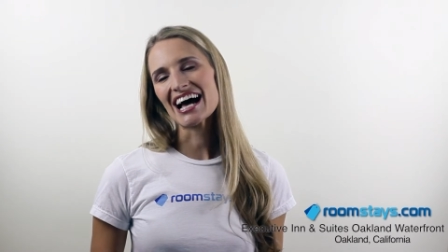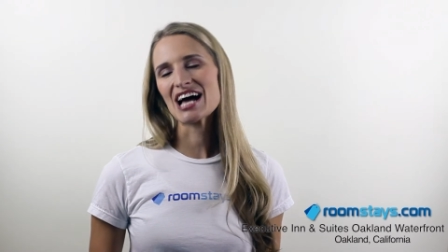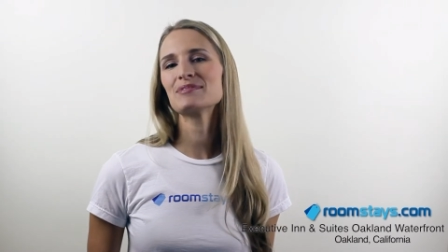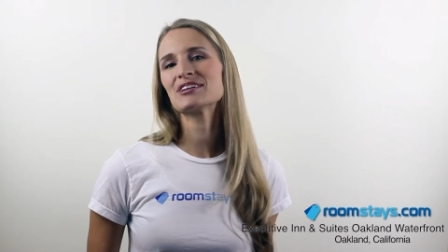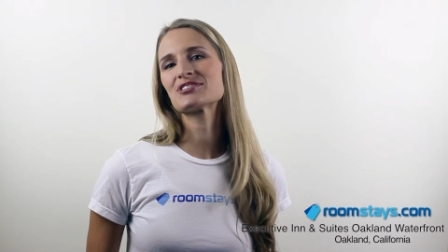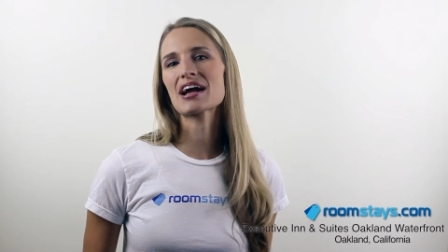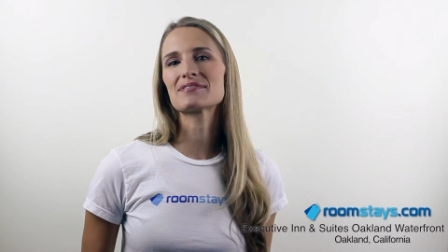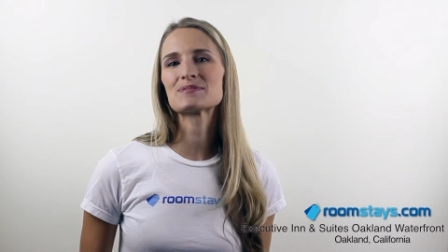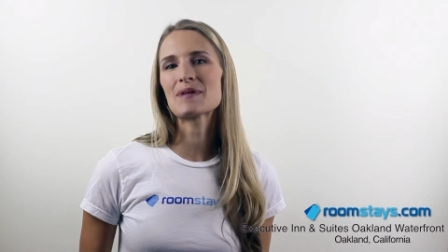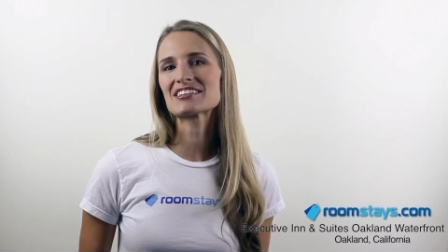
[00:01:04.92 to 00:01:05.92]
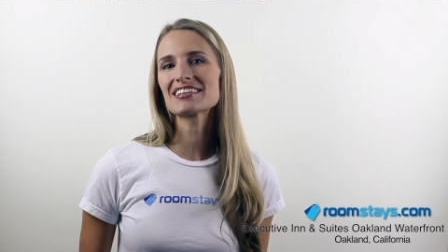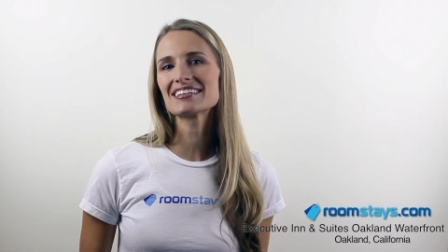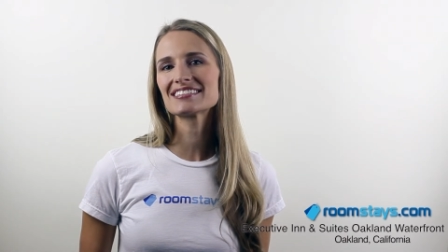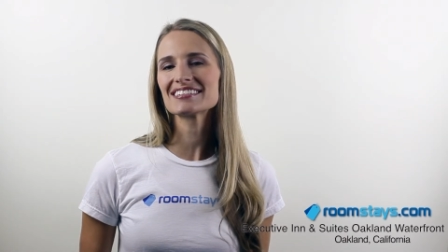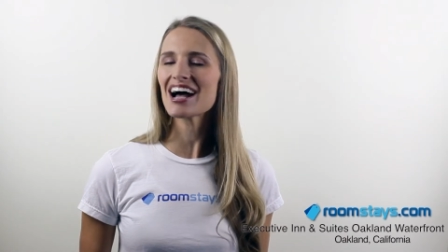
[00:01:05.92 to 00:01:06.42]
I'm your travel
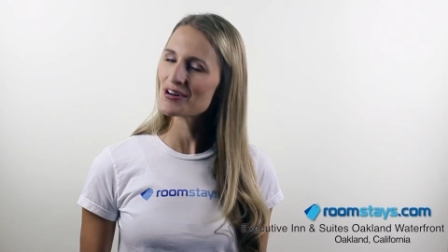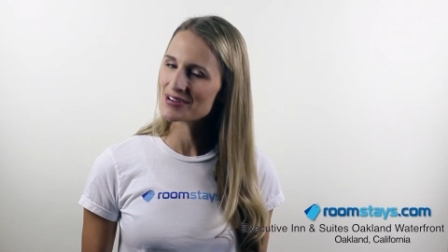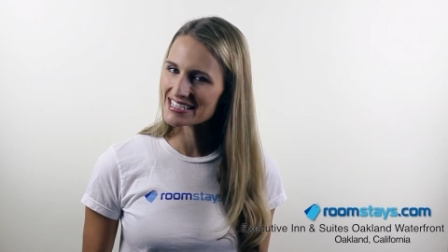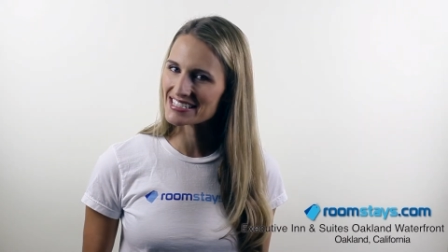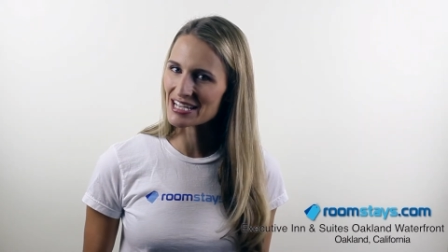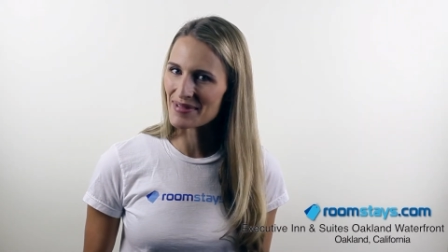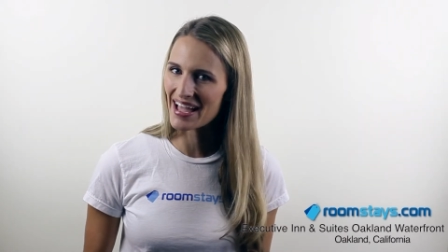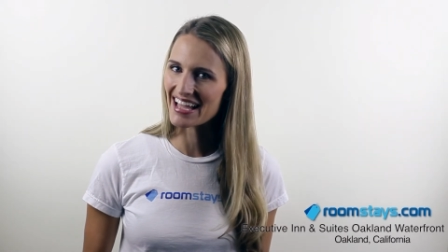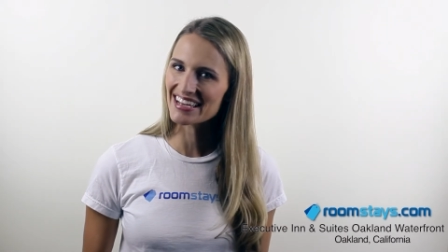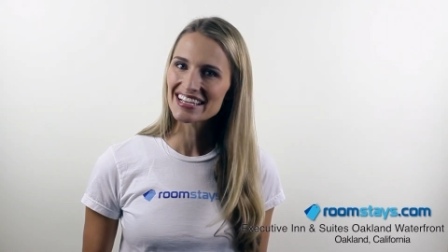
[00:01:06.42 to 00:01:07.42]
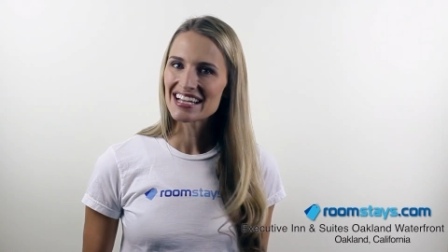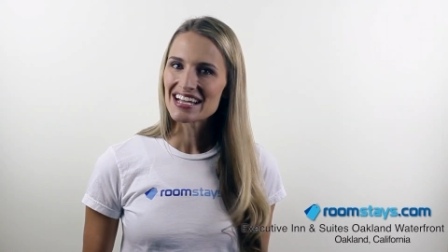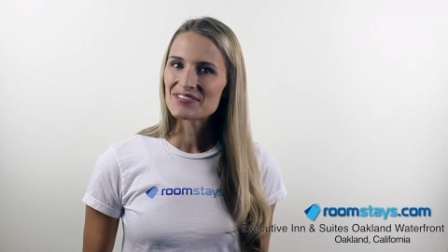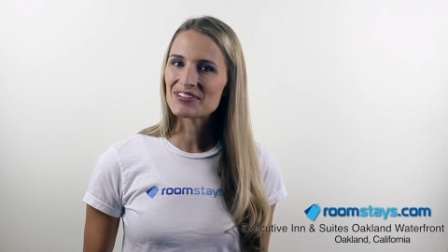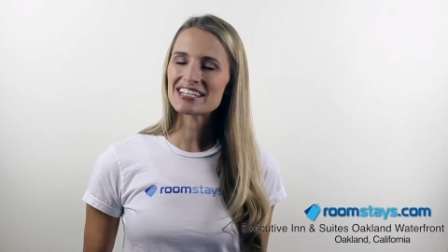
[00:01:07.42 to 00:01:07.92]
specialist, always a step
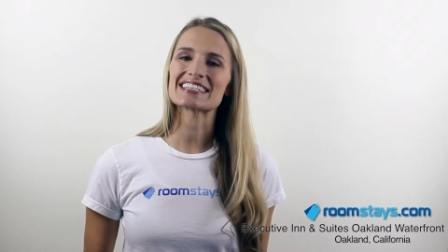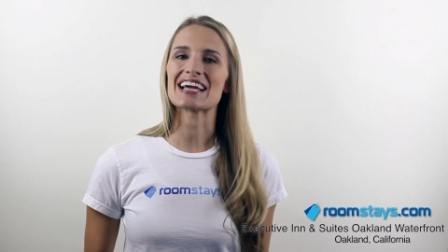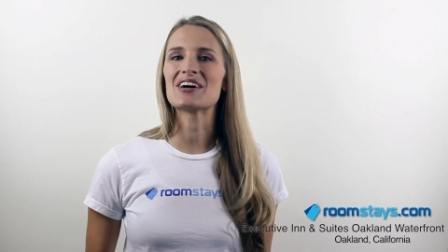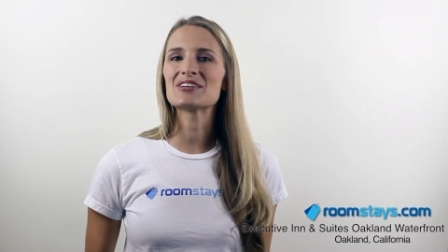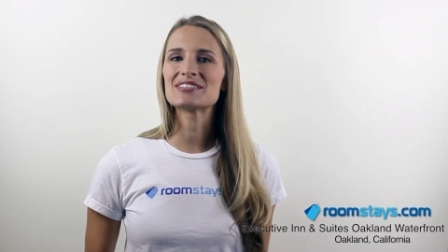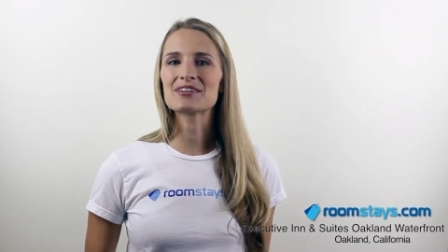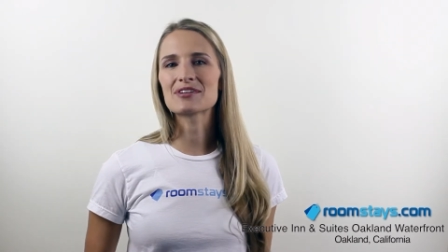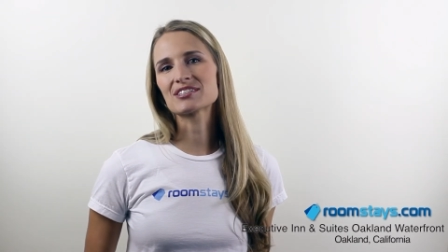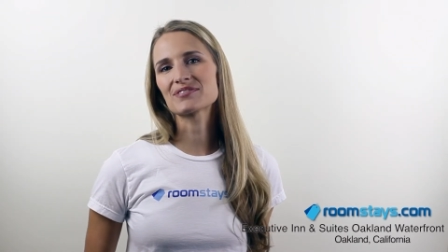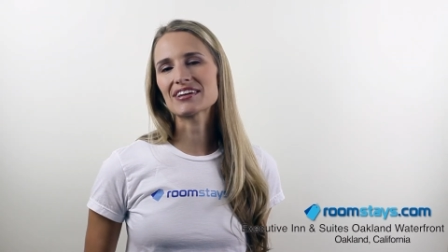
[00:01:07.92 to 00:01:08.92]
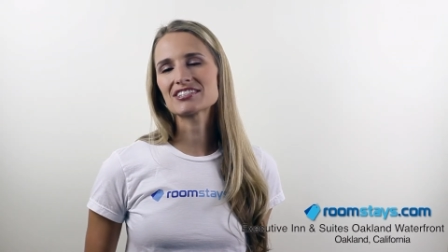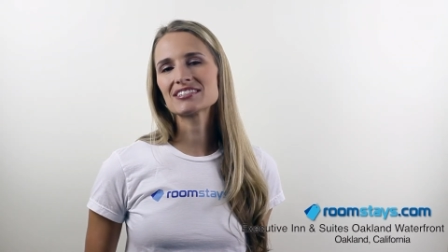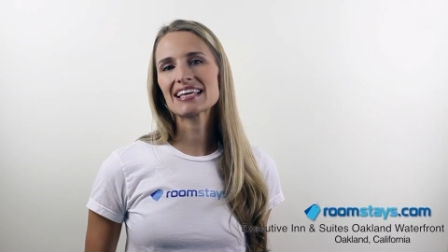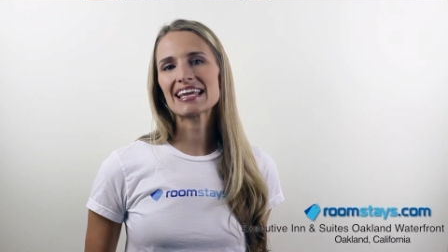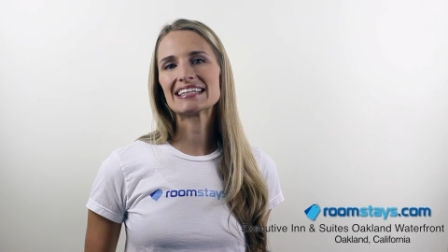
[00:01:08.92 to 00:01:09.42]
ahead. For discount hotel
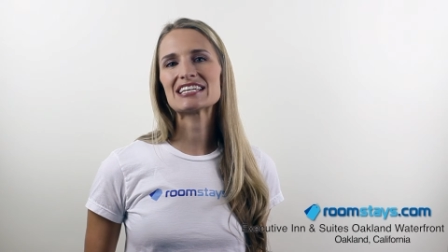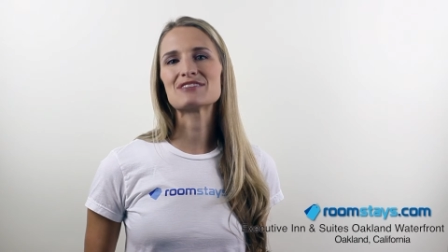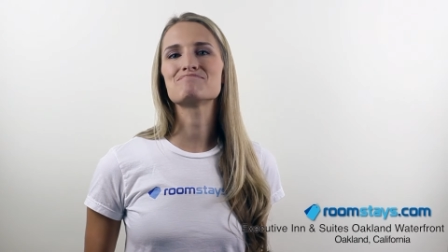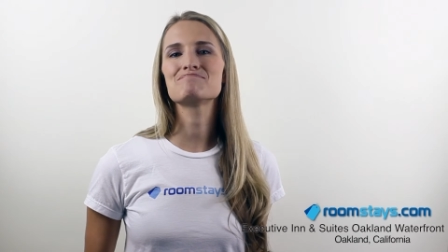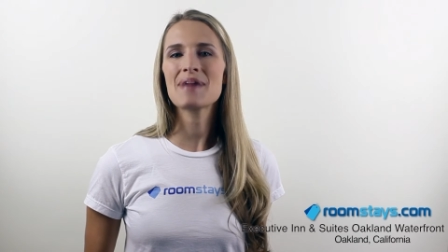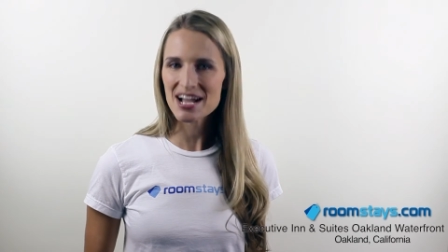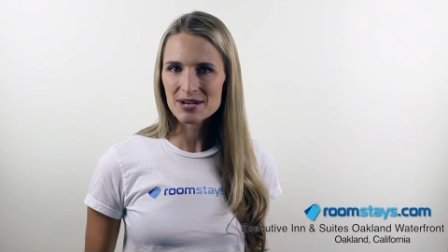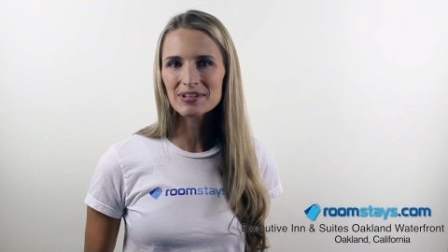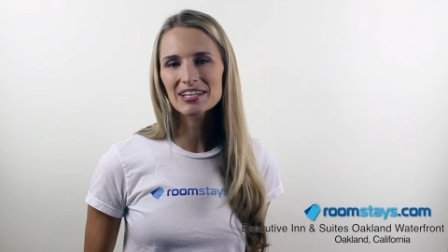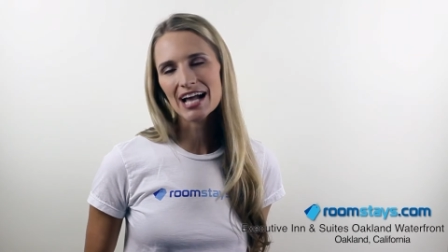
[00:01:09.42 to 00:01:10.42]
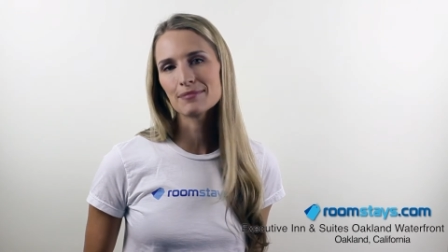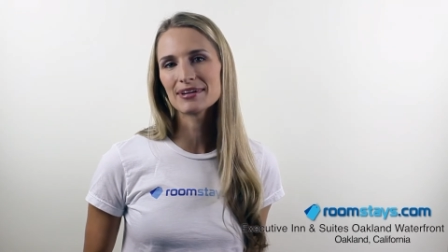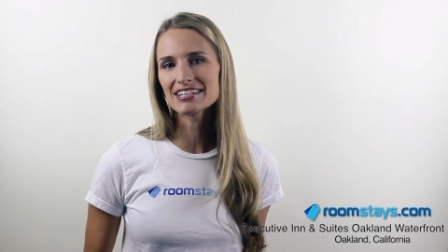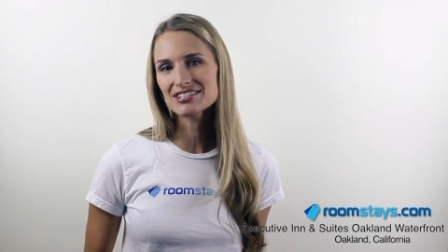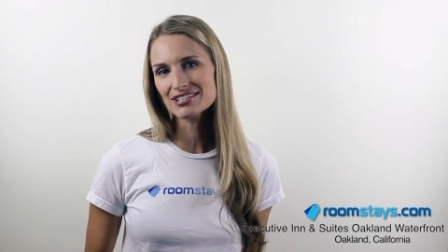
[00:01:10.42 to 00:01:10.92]
reservations and impeccable
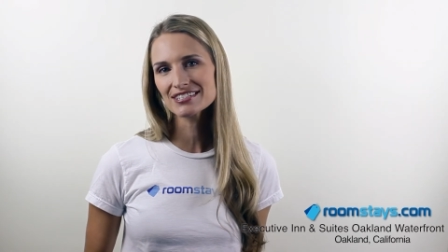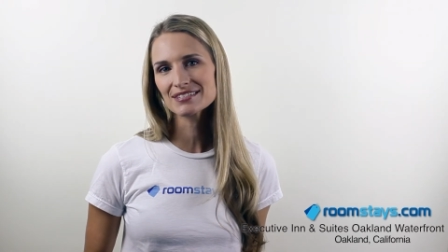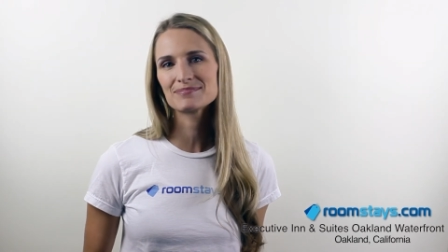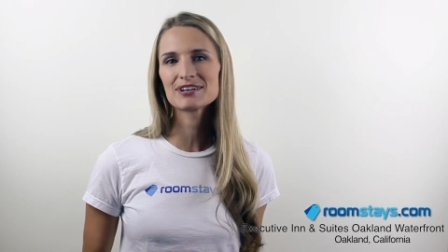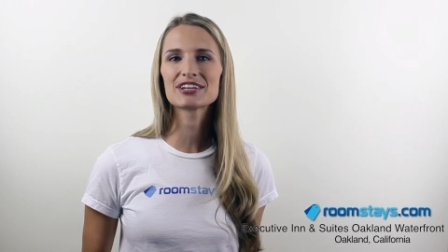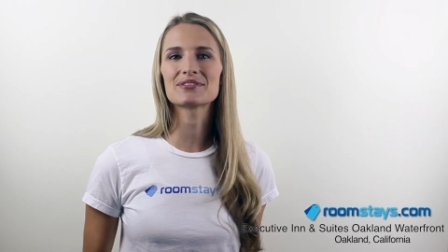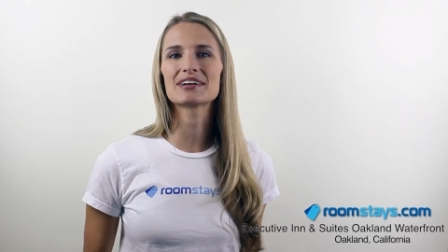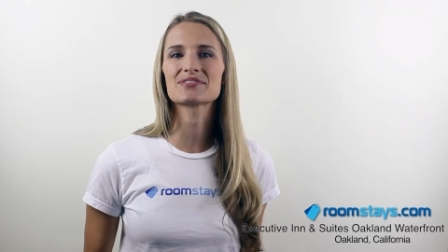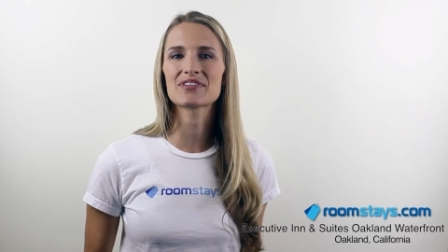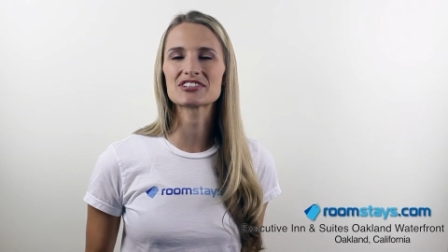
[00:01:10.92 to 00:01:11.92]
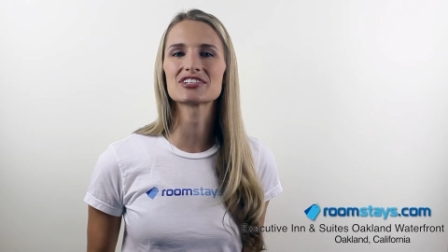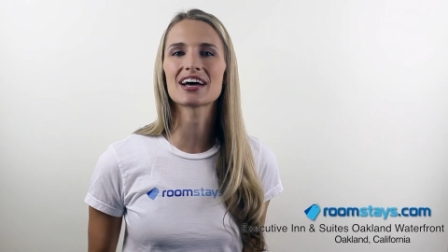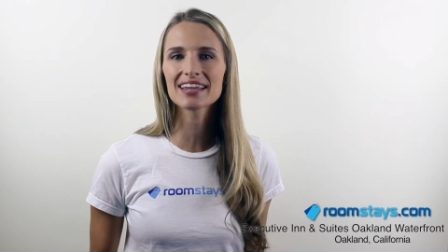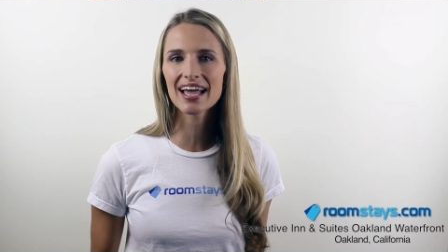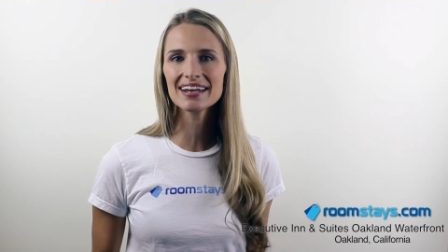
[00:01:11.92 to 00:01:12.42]
accommodations, book your reservation
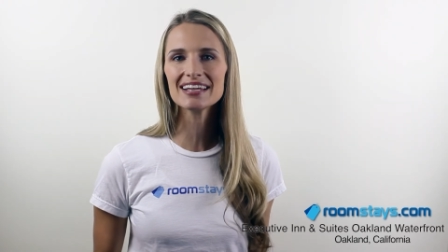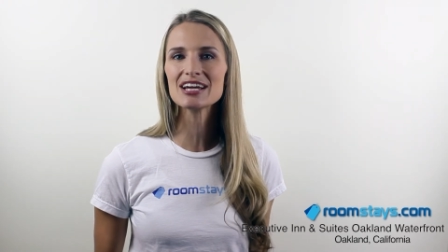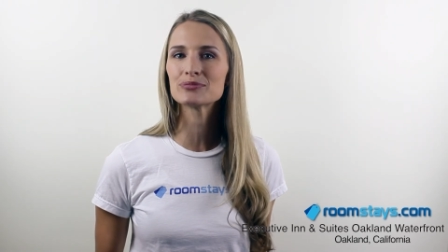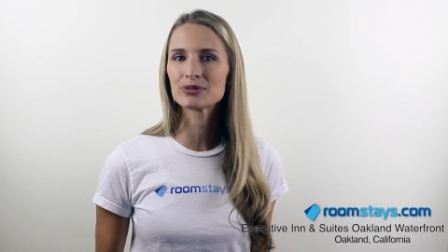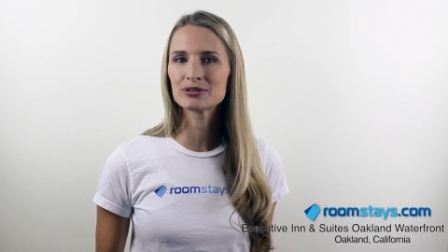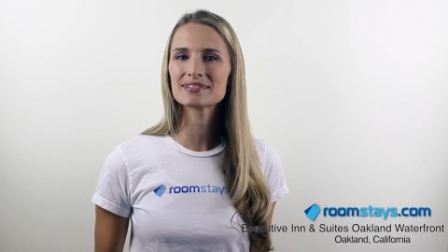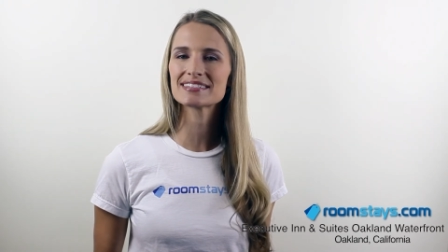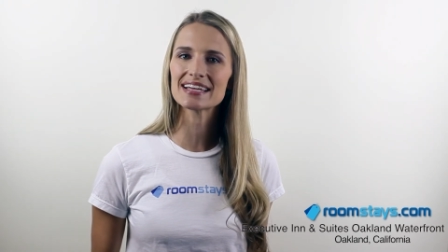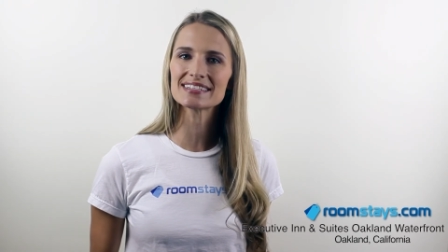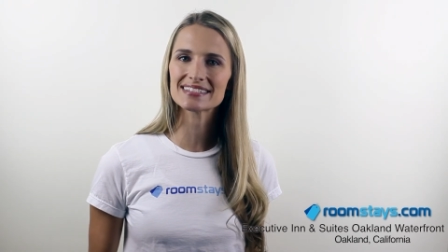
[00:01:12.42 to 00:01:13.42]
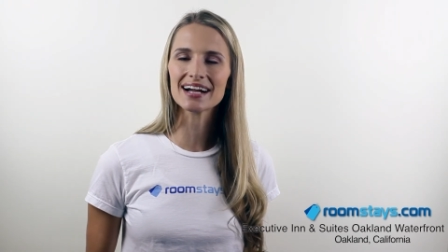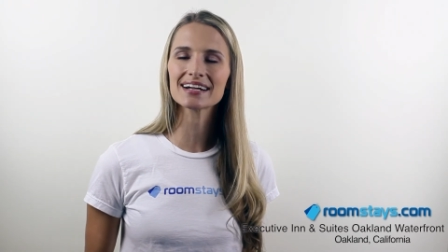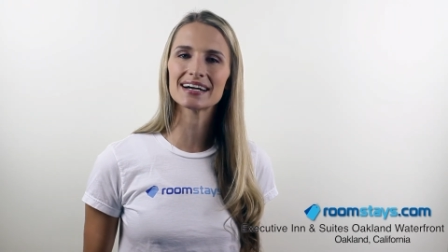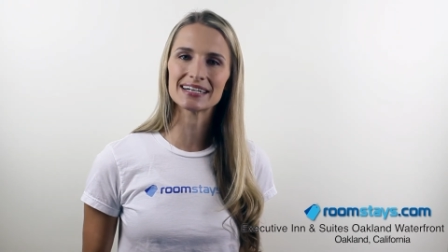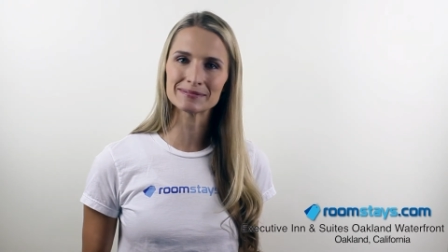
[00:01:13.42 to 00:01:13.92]
online at
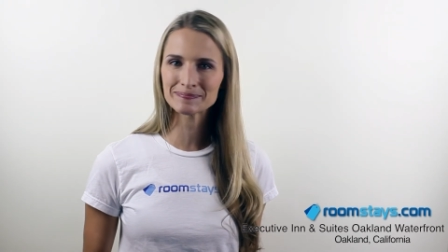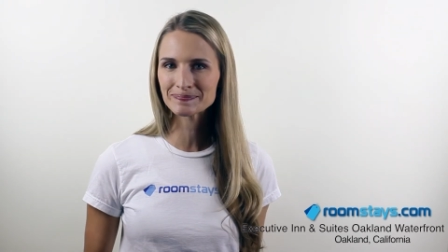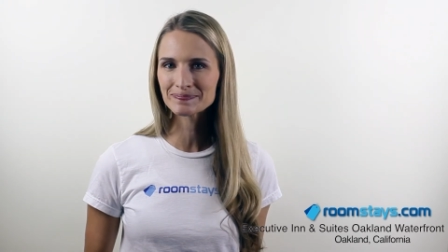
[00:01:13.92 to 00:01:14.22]
roomstays.com.